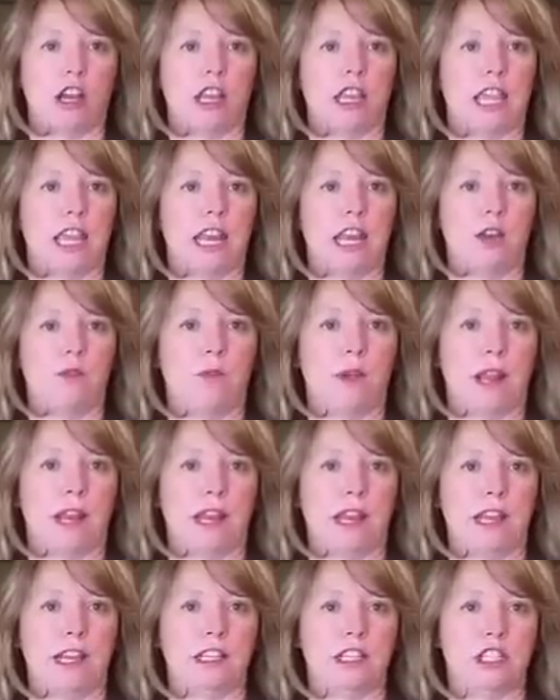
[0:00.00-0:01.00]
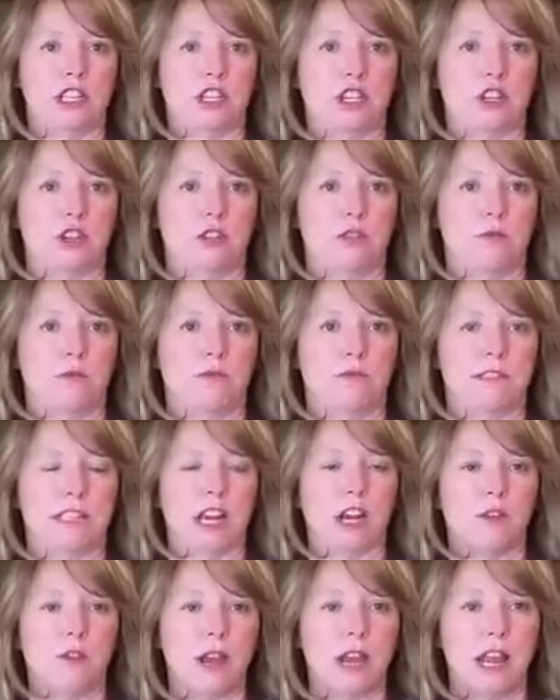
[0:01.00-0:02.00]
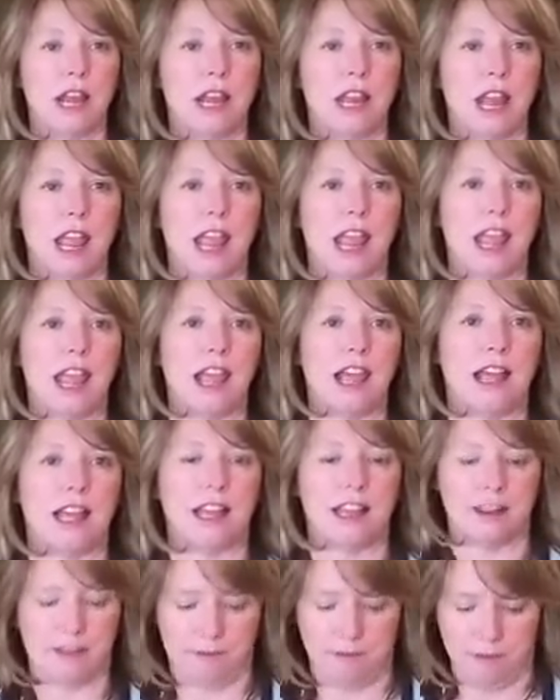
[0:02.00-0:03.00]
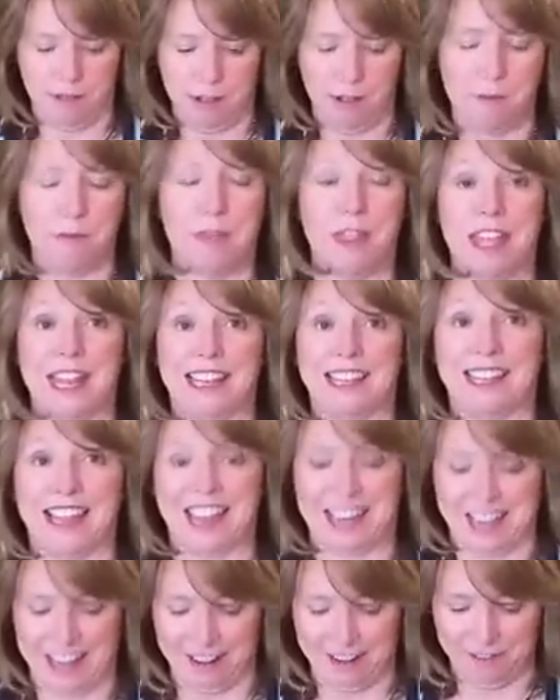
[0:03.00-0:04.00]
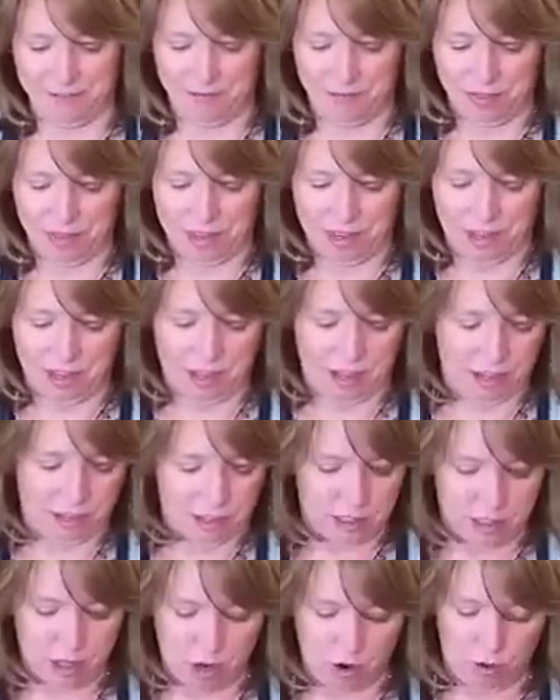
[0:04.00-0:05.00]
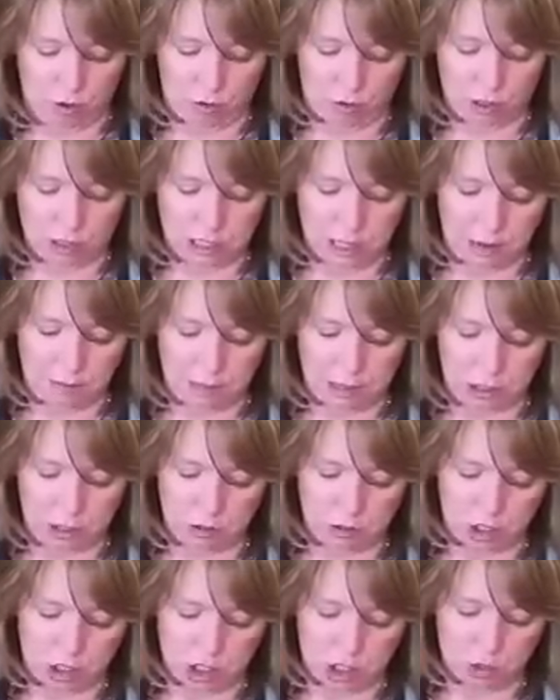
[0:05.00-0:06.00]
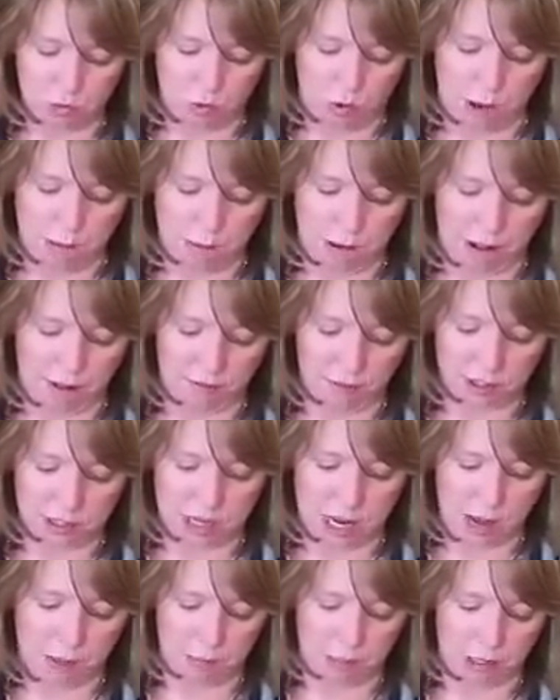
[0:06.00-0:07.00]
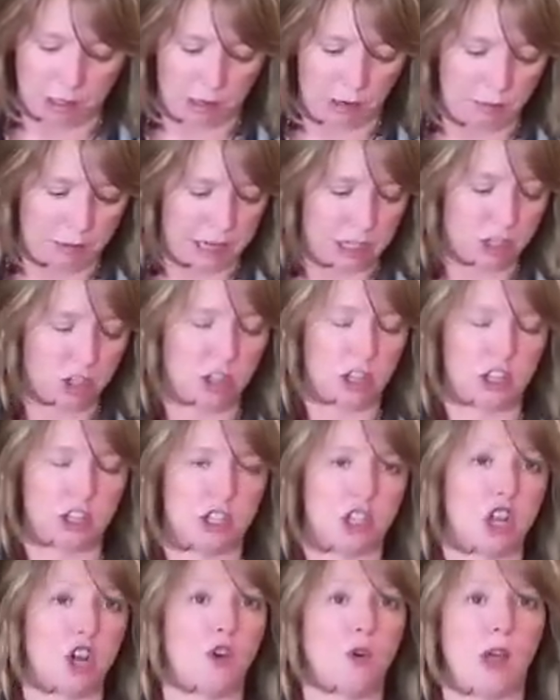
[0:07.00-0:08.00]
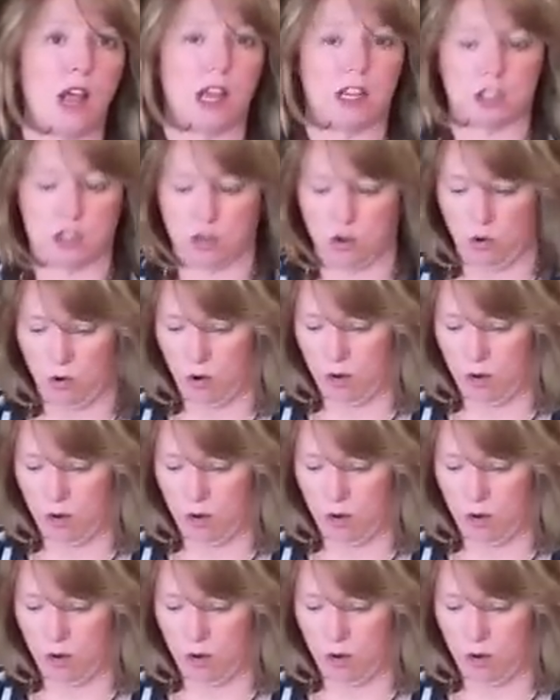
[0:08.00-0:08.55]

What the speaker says: getting ready to decorate it and then light it. So the first thing I'm going to do is just wipe off the top a little, make sure there's no extra